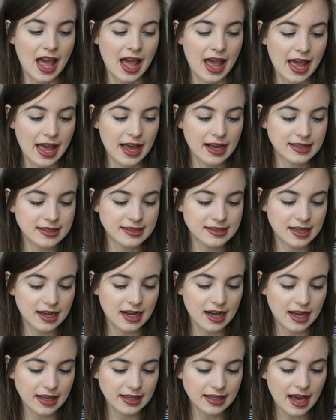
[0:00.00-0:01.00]
And
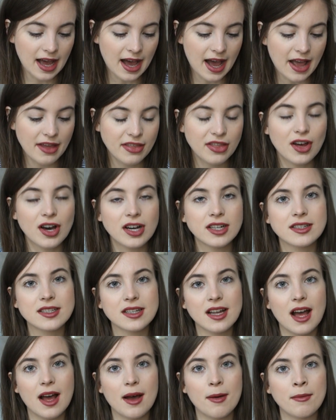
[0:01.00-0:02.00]
I
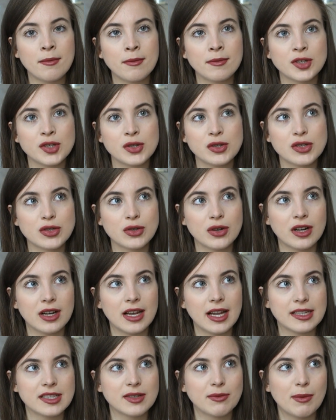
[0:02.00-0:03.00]
thought short story
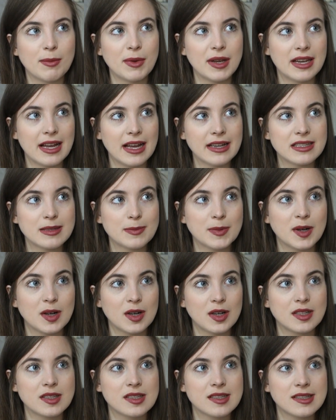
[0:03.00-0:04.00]
collection would be nice
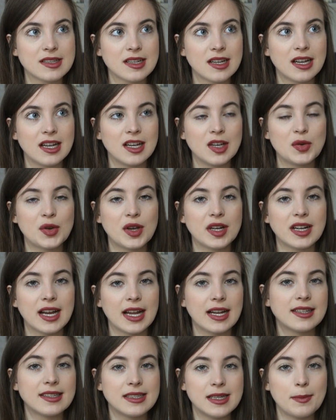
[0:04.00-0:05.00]
because you can
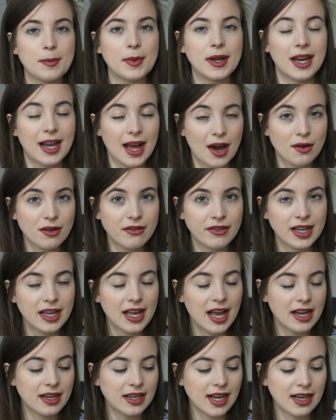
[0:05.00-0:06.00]
kind of dip in and out of it
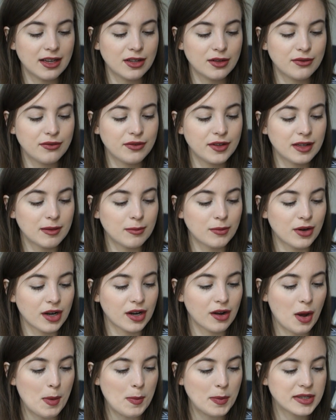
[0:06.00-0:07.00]
and you feel more
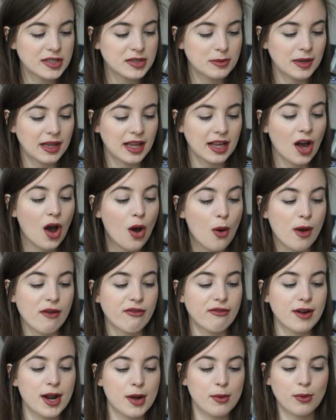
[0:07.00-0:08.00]
accomplished to be like, oh,
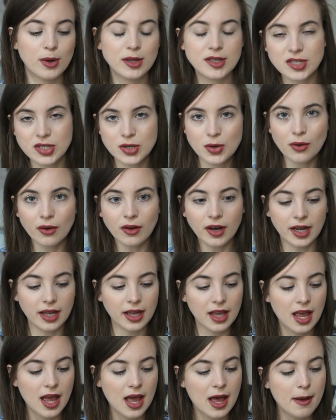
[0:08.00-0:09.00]
I've read one
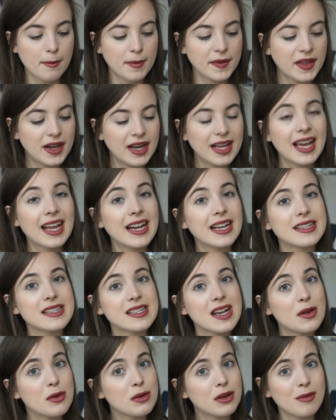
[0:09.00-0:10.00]
story. But then again, it's
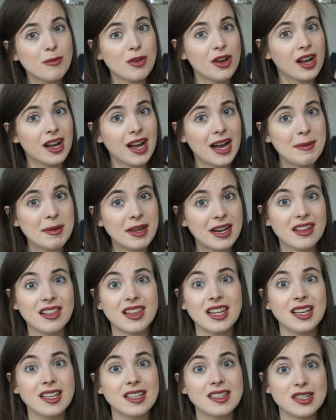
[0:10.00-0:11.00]
Haruki Murakami and I
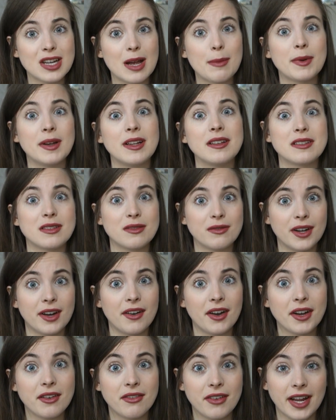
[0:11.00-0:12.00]
think his Japanese is
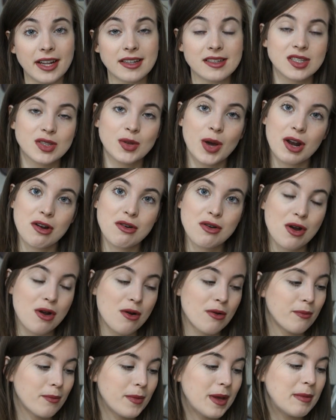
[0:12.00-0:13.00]
very advanced, so I don't
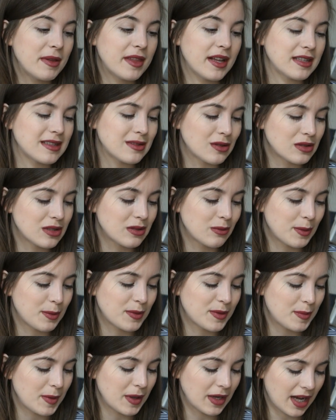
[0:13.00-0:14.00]
know. Maybe that's also
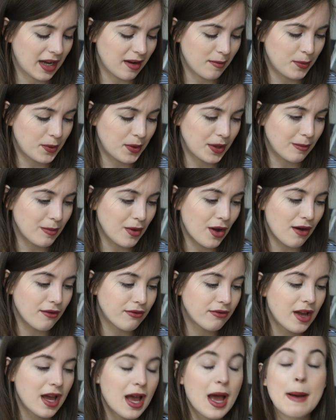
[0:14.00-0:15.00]
what's been kind of putting me off.
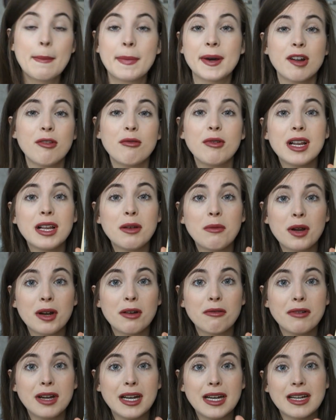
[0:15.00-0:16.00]
But I really want
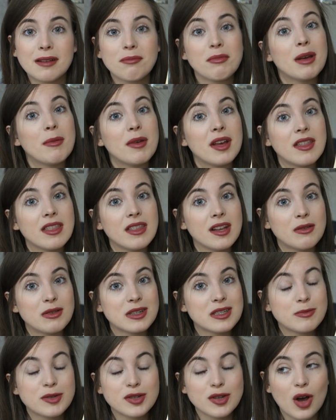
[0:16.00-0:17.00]
to read it, maybe in the
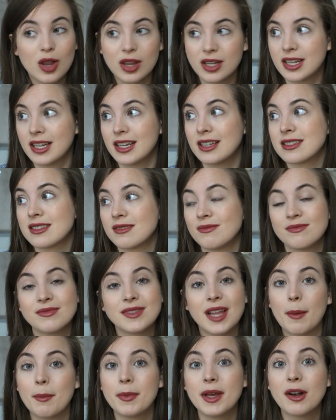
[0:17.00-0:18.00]
Christmas holidays.
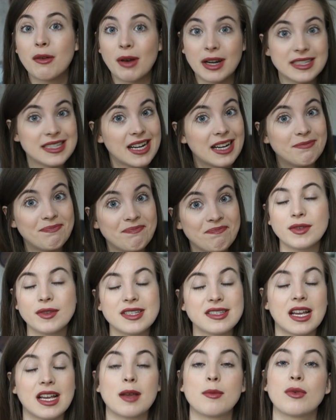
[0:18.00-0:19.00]
That'd be a great time. The
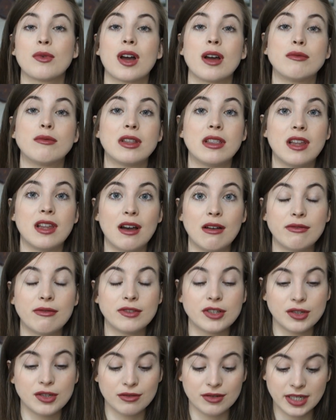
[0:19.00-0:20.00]
second book I would love
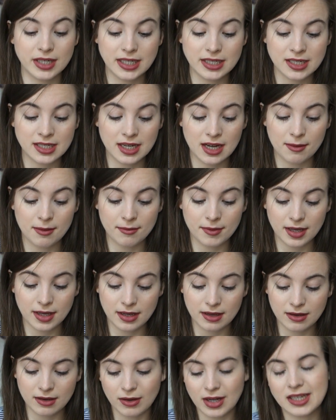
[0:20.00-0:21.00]
to read,
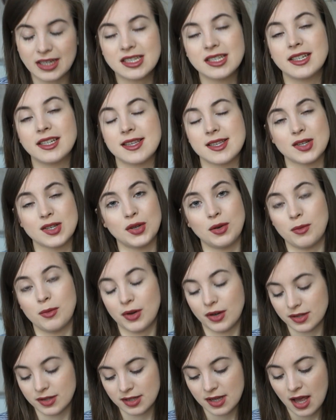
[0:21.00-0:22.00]
actually it's two
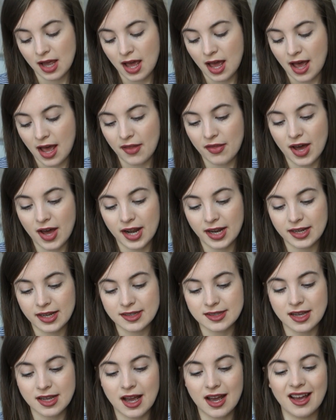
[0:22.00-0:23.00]
books. And that
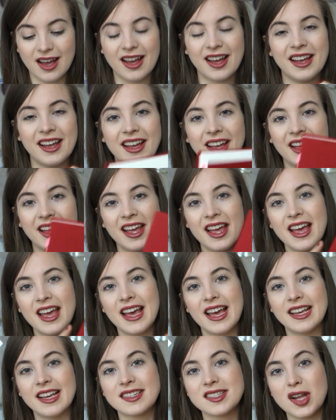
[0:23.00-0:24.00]
is
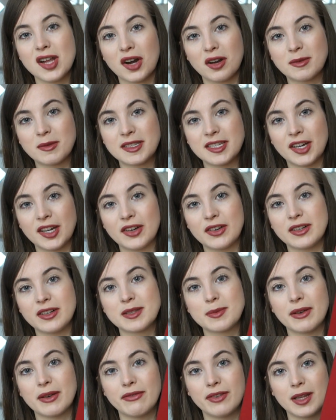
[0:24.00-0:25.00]
His Dark
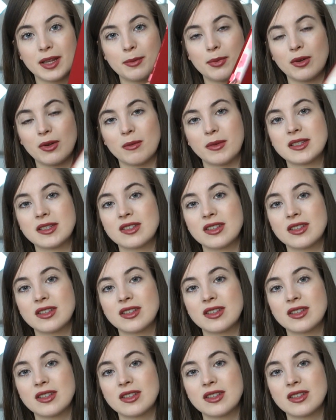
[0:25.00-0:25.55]
Materials by Philip Pullman.